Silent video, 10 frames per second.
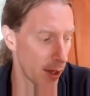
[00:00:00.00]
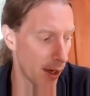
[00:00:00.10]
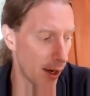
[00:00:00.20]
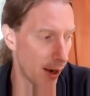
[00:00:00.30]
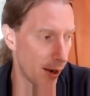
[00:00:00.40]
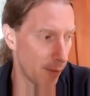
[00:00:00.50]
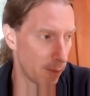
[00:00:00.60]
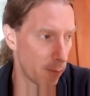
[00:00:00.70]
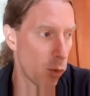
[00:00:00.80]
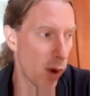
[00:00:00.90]

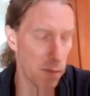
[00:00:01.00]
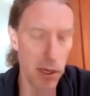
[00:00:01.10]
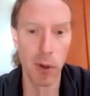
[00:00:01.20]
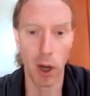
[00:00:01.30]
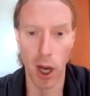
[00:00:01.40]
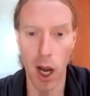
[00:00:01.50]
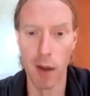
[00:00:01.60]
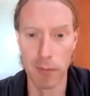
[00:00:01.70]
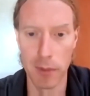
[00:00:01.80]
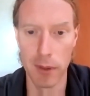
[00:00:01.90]
um, when people
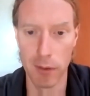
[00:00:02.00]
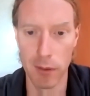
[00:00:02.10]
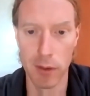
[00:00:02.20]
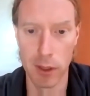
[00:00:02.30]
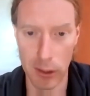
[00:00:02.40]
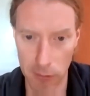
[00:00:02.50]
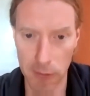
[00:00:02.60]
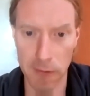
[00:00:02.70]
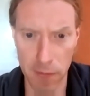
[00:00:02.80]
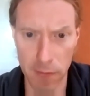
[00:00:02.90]
come to
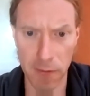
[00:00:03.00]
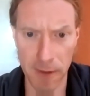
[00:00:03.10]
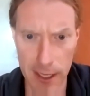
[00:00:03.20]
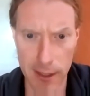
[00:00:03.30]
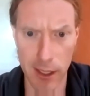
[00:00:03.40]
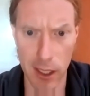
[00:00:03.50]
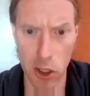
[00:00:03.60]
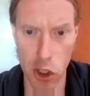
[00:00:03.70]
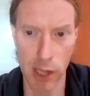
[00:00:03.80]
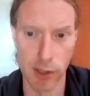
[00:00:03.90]
face an
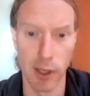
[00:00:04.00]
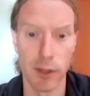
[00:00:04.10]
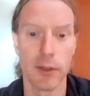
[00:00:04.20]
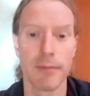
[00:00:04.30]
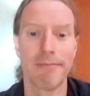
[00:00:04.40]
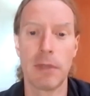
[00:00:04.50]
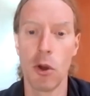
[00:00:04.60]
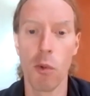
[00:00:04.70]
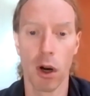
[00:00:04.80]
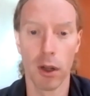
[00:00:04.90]
injustice in the
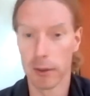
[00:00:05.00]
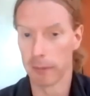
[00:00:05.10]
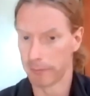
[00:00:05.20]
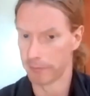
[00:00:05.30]
world